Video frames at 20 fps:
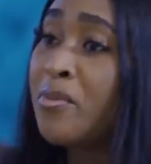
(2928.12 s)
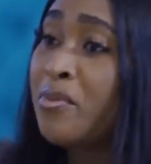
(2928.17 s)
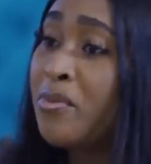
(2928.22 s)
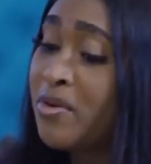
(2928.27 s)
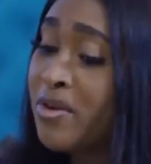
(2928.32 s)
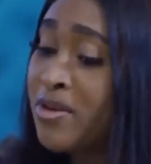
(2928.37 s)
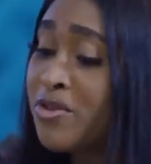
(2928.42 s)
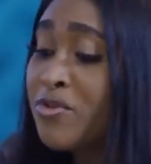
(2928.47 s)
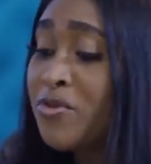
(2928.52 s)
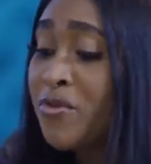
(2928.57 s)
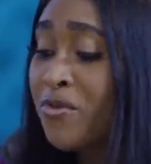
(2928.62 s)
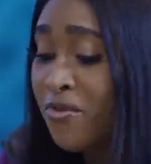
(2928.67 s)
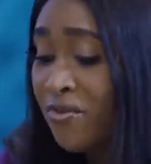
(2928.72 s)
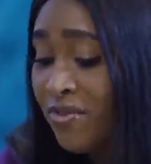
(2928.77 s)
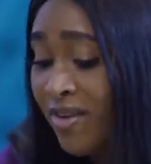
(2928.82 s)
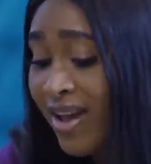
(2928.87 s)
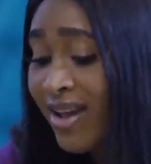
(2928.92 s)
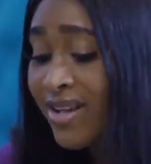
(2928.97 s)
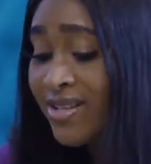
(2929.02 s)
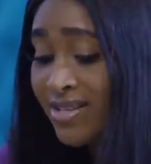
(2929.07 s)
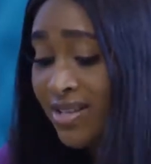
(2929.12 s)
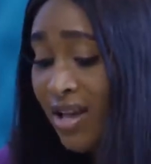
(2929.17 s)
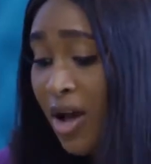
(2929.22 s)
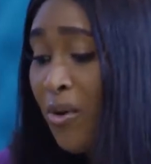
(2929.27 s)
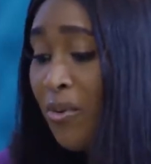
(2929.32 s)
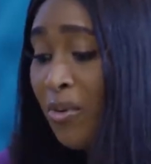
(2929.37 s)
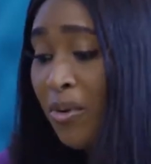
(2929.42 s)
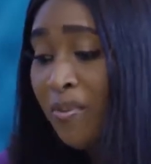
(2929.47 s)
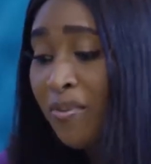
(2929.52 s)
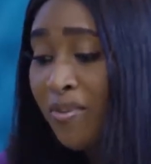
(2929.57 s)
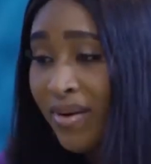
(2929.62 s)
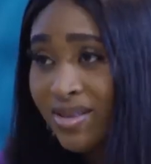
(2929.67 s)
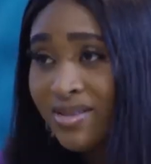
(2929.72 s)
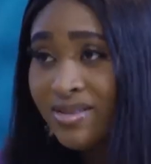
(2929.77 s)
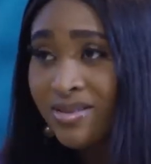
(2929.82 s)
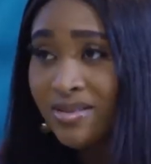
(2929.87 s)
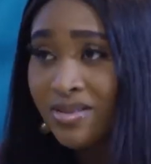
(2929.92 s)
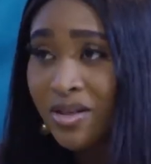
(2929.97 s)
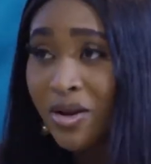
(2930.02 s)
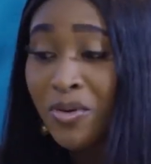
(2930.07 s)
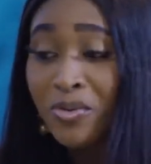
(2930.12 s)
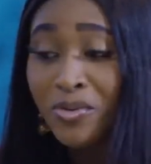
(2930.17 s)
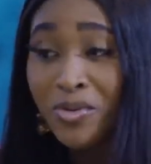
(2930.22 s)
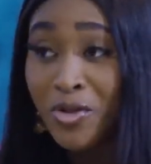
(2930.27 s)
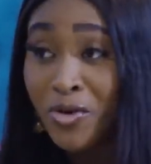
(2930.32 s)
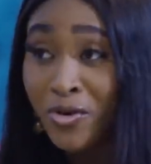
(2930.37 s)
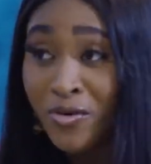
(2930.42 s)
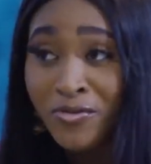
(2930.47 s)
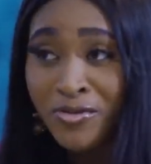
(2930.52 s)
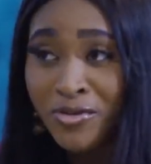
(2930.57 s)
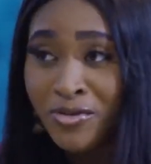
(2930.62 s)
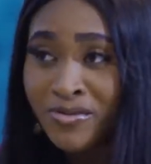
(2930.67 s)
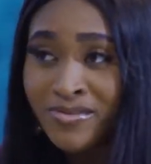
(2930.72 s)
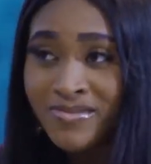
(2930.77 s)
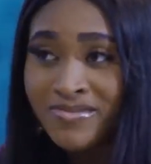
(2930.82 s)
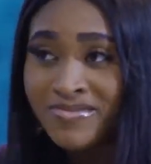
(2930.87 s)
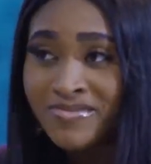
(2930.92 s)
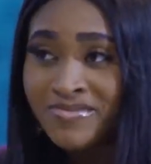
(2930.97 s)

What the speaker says: people is to find that one person that will love you.